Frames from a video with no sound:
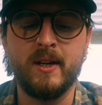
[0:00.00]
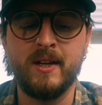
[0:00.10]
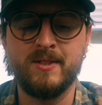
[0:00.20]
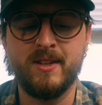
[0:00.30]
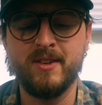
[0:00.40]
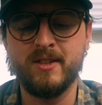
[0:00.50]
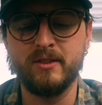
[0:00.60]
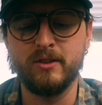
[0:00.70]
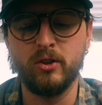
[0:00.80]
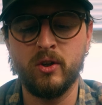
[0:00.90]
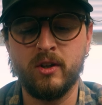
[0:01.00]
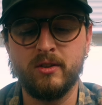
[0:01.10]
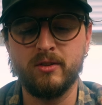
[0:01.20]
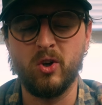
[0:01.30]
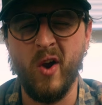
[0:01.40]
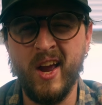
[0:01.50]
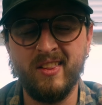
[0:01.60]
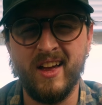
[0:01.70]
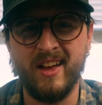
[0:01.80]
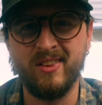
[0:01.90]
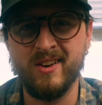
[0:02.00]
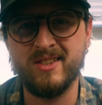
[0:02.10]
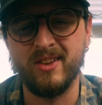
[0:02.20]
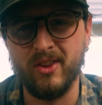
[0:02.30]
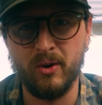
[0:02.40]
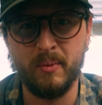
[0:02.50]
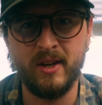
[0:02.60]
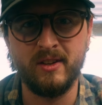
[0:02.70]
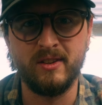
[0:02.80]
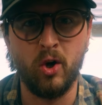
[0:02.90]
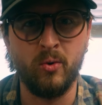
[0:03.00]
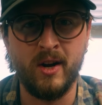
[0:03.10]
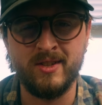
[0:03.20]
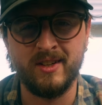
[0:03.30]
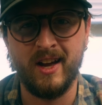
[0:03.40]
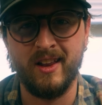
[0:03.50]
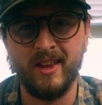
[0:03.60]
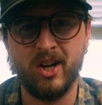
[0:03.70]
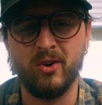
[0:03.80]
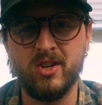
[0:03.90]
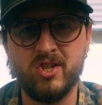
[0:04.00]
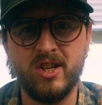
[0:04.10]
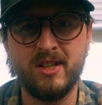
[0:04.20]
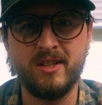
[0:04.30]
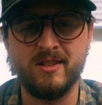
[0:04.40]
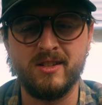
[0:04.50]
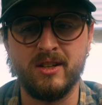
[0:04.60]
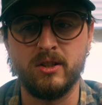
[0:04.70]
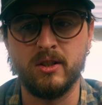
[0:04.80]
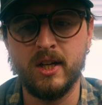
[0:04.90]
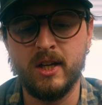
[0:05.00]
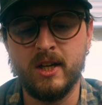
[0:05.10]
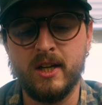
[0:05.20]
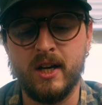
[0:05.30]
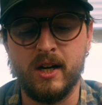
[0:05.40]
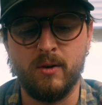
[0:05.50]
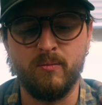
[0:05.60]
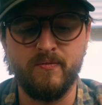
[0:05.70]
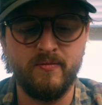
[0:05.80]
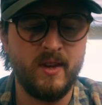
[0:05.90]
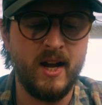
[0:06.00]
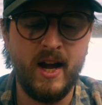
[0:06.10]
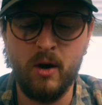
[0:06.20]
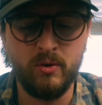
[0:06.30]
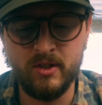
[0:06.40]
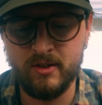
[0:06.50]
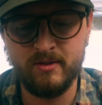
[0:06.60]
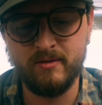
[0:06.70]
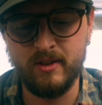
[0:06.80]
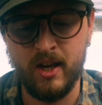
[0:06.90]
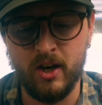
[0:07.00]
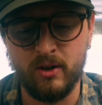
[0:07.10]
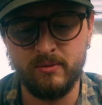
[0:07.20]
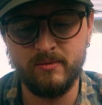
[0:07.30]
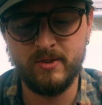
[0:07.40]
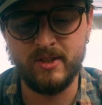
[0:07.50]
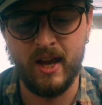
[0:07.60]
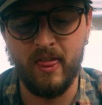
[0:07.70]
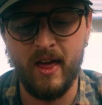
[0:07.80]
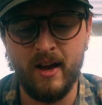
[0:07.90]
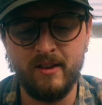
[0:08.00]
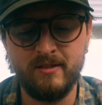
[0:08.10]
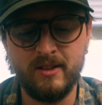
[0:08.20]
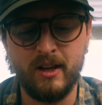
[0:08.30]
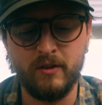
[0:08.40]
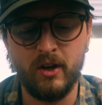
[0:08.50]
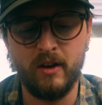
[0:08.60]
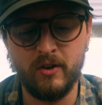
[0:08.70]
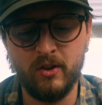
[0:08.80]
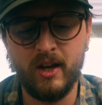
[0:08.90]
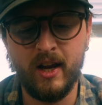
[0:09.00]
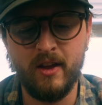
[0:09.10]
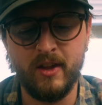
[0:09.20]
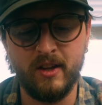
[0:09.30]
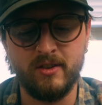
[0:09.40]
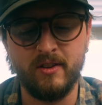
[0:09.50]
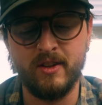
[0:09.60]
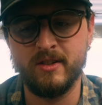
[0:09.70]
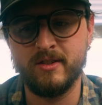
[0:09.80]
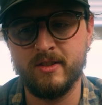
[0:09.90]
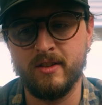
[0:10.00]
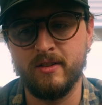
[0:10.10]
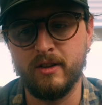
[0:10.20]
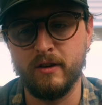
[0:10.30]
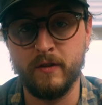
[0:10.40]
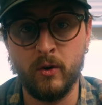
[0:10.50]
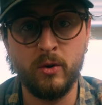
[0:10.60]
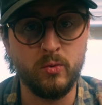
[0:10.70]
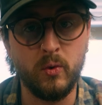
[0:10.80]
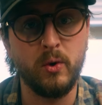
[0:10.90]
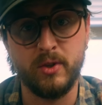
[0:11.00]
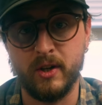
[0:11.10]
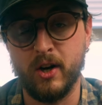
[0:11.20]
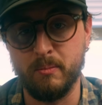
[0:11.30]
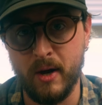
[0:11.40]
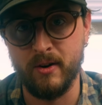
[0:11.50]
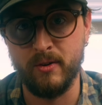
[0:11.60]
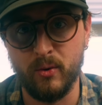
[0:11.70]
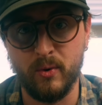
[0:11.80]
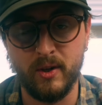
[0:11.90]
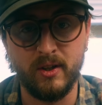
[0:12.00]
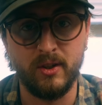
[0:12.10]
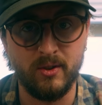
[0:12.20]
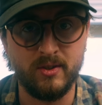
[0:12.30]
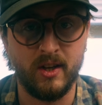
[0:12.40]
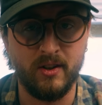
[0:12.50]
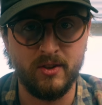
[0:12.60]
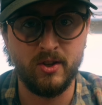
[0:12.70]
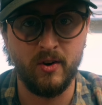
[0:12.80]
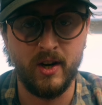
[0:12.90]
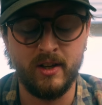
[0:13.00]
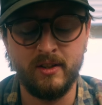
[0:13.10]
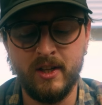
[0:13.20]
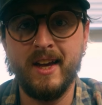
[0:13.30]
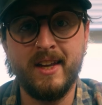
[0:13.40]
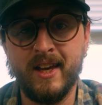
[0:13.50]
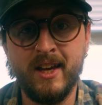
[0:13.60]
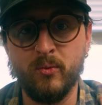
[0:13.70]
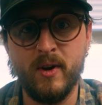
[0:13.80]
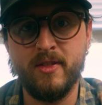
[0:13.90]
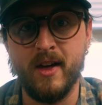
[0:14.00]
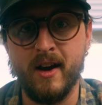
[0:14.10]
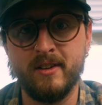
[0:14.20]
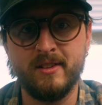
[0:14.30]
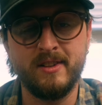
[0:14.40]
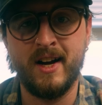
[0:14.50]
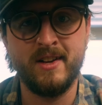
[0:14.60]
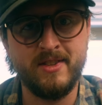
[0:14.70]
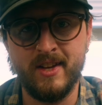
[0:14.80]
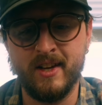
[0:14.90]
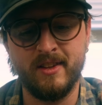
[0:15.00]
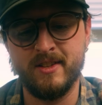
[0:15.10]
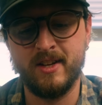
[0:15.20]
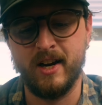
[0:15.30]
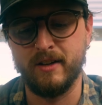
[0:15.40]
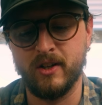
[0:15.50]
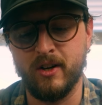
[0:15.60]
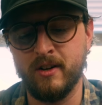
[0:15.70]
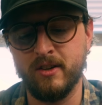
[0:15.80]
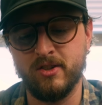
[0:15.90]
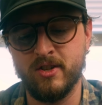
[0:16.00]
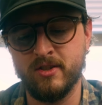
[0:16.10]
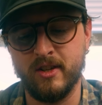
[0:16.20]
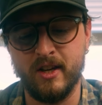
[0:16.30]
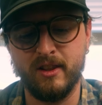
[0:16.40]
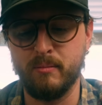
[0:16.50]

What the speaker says: it doesn't look great. Like it looks a little bit low res and kind of like crunchy. And so I would just, you know, say that if you're looking at things on this, your photos will turn out better than what it looks like on the screen. And again, with that, last thing that's kind of a con is just like the